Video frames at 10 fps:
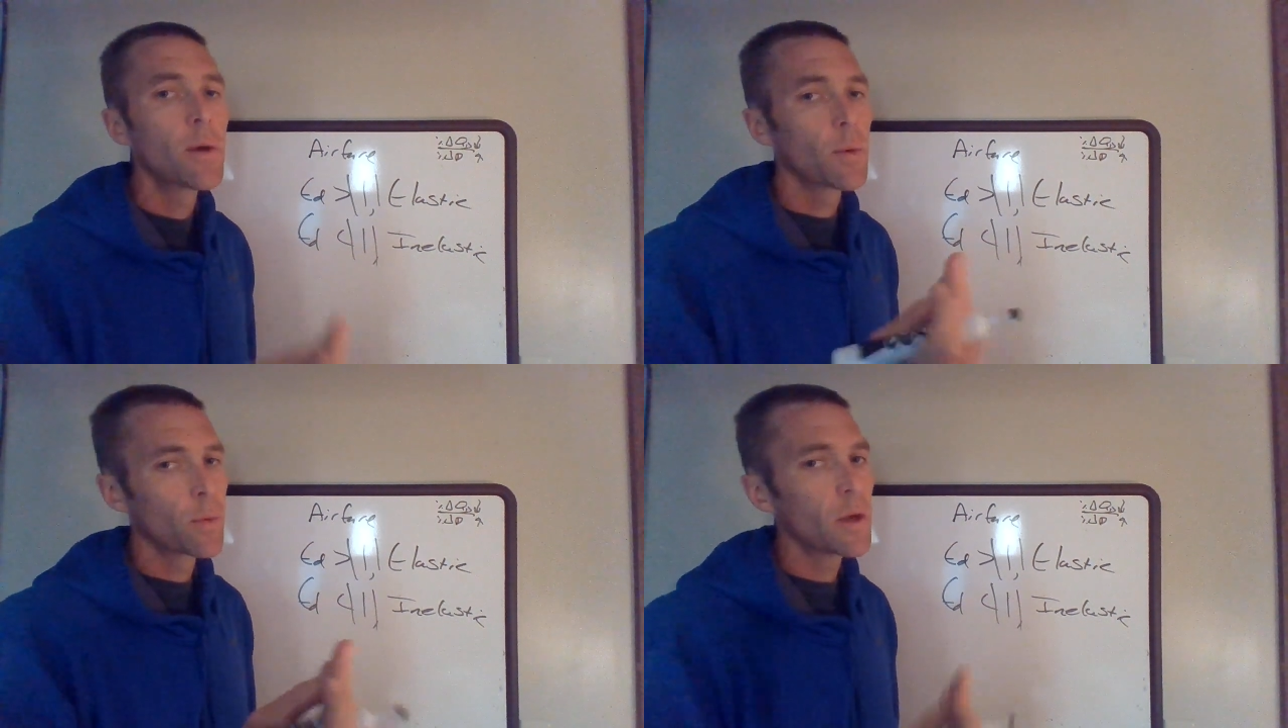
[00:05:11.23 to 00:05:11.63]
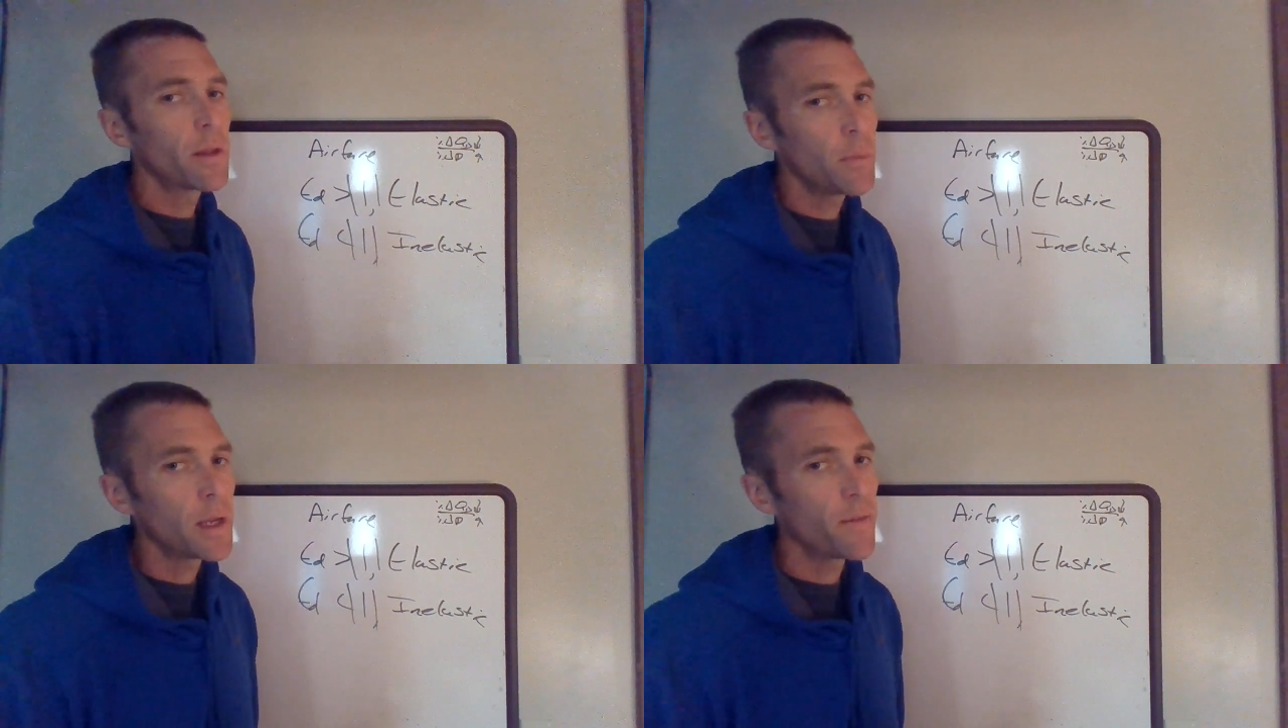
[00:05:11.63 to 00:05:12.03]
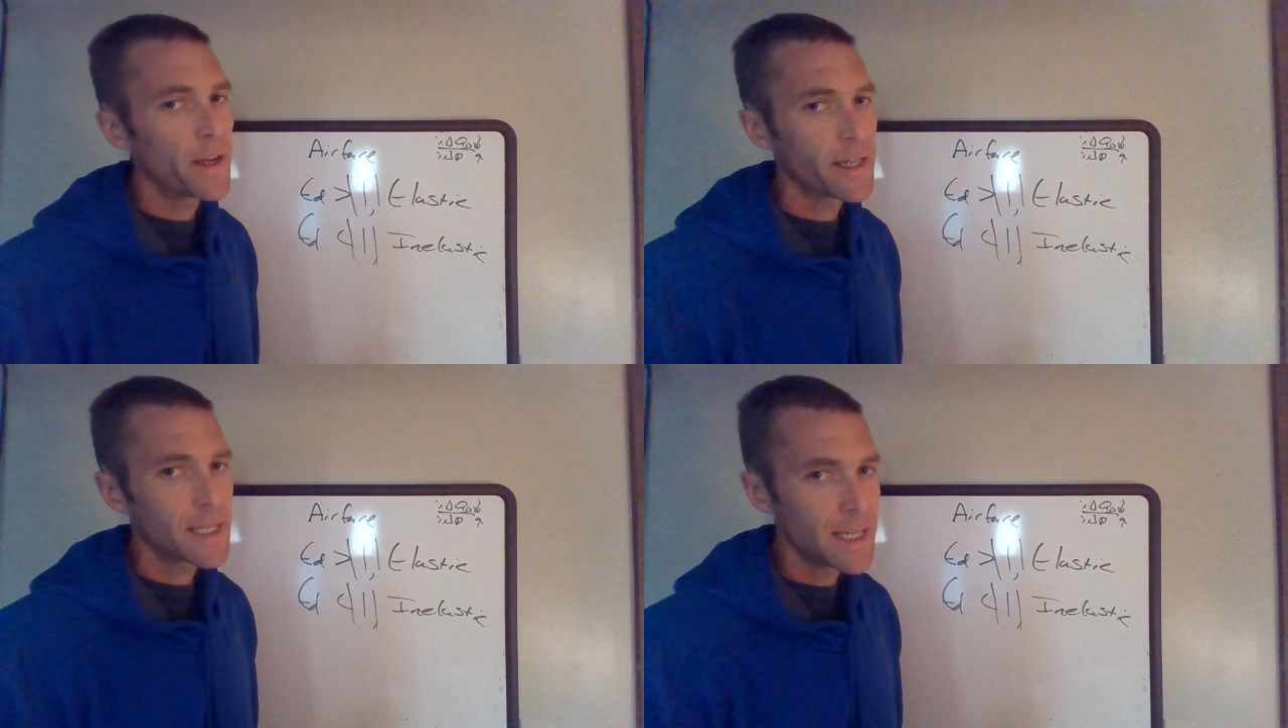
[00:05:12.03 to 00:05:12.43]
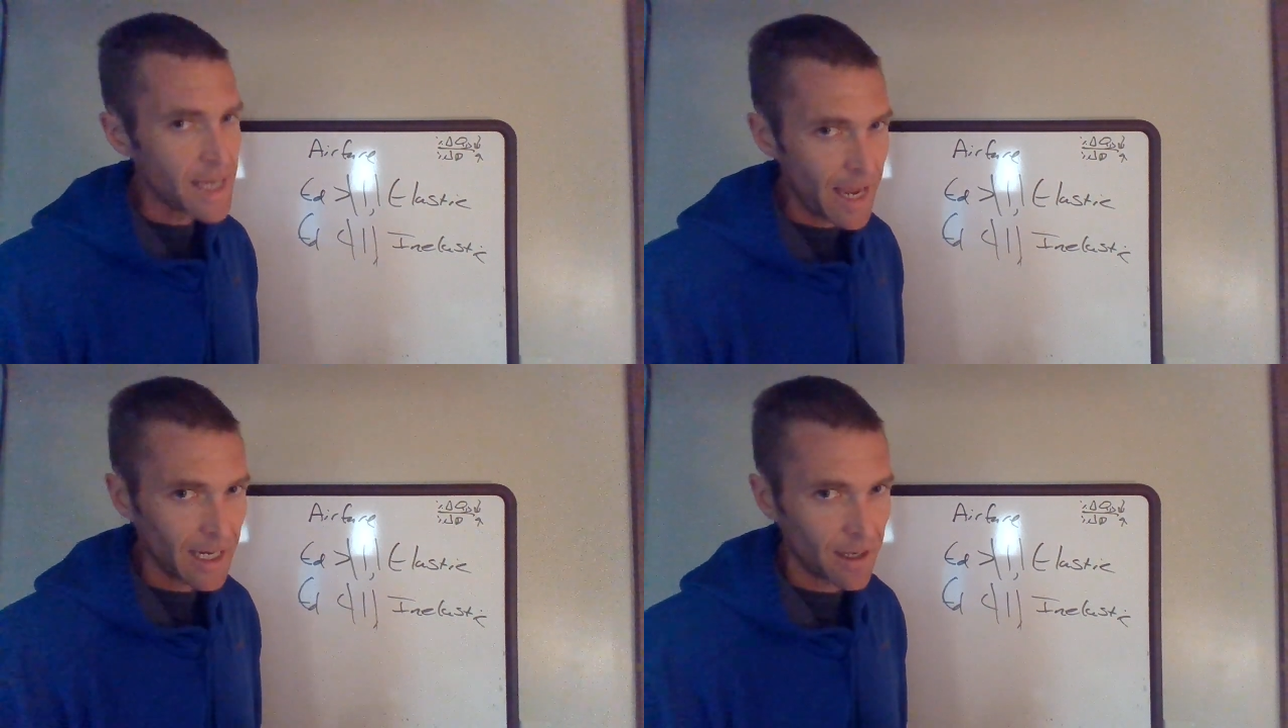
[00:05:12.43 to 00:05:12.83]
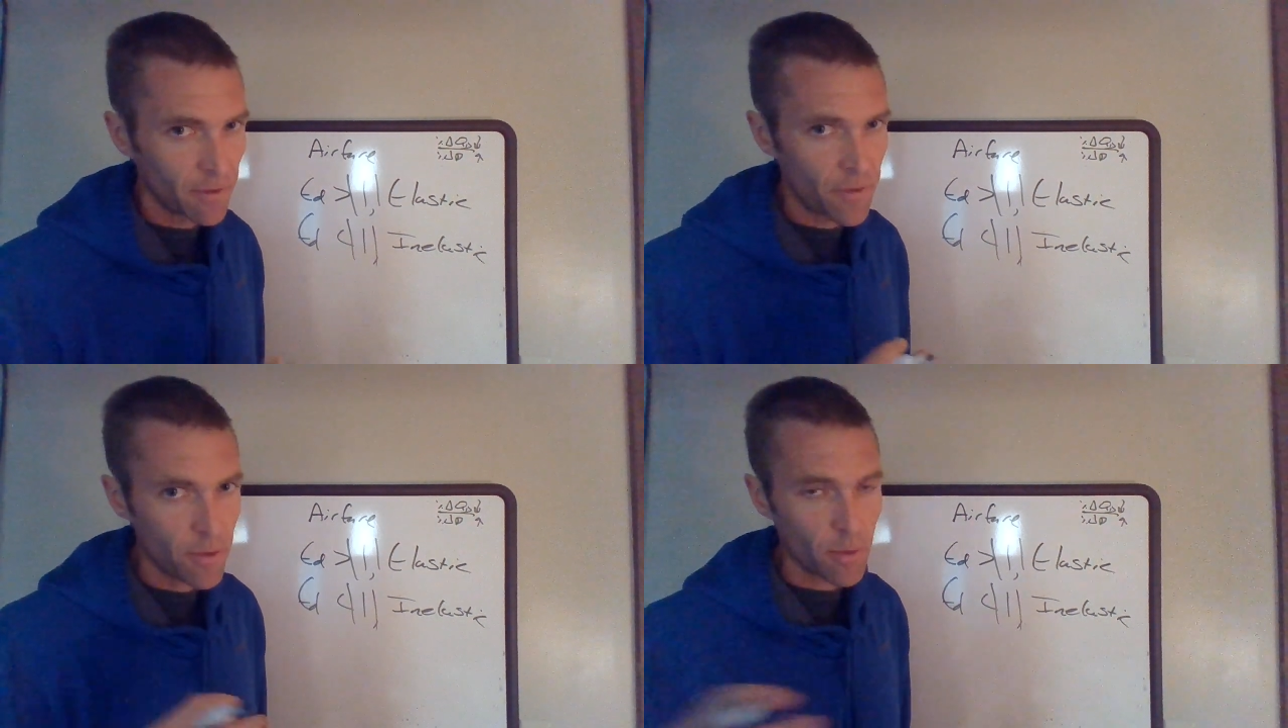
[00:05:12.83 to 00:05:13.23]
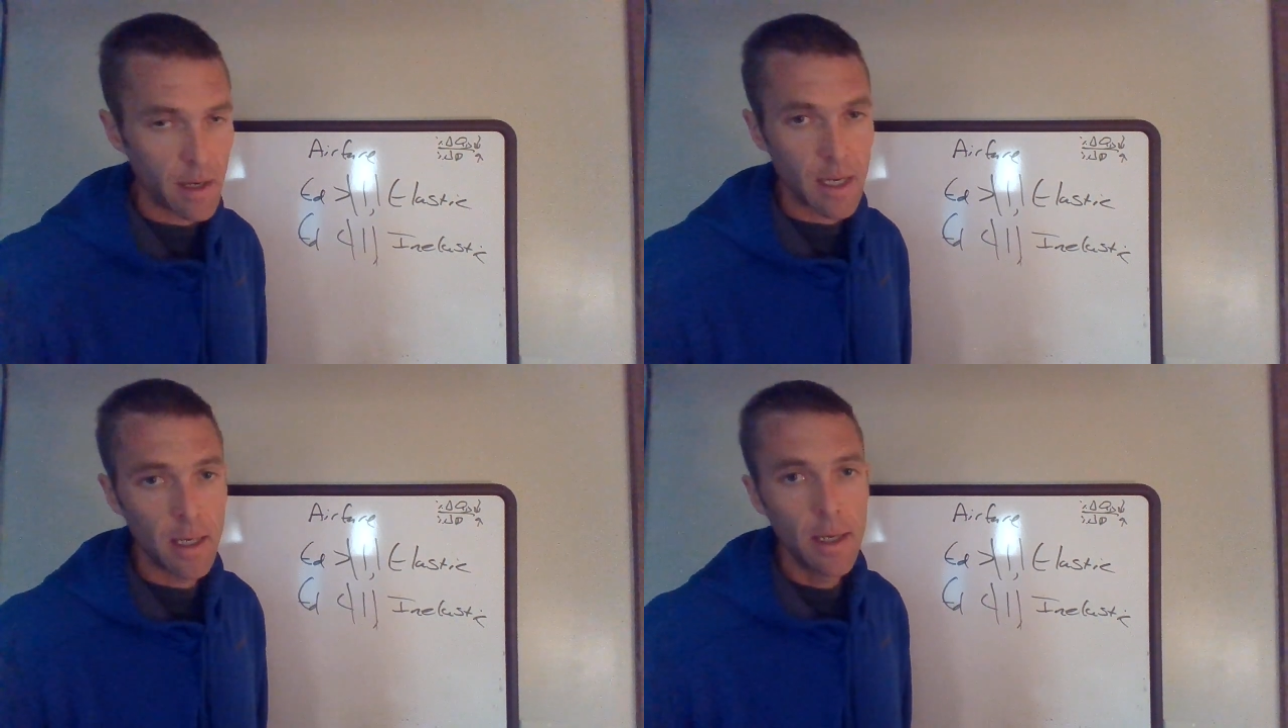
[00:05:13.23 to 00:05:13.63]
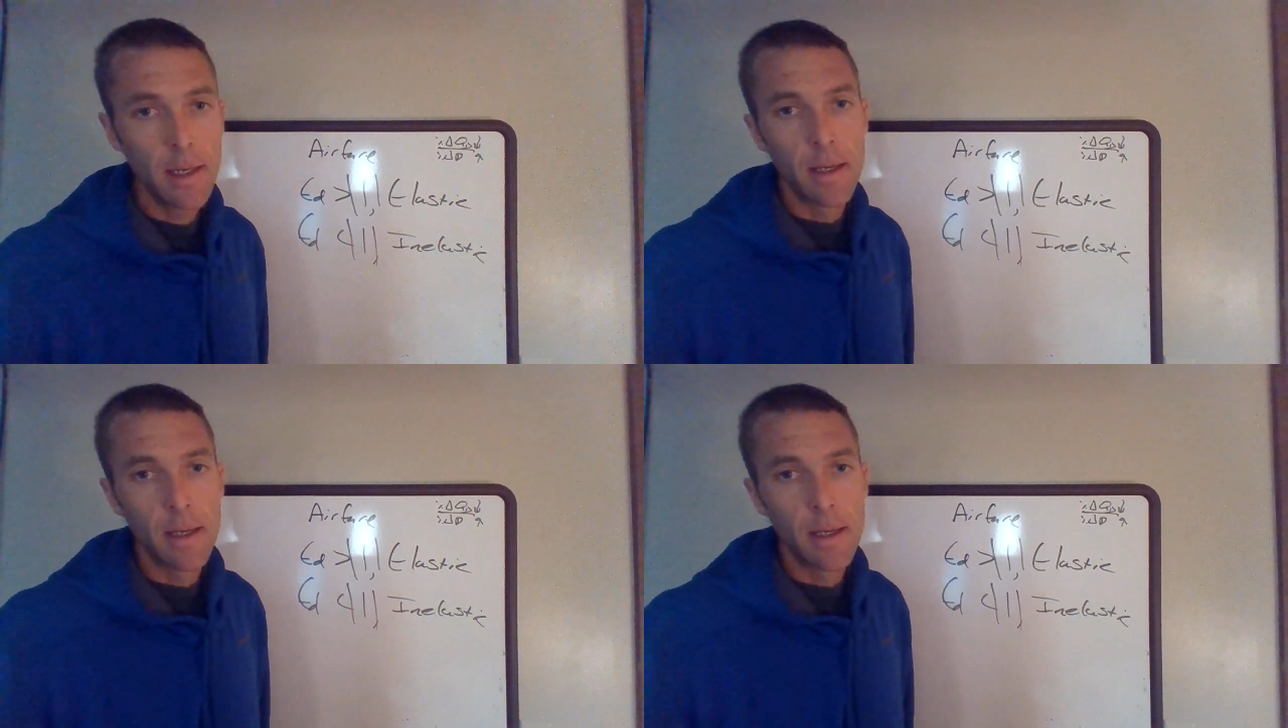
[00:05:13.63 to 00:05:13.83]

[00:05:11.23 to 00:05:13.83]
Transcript: we really mean that it's negative 3.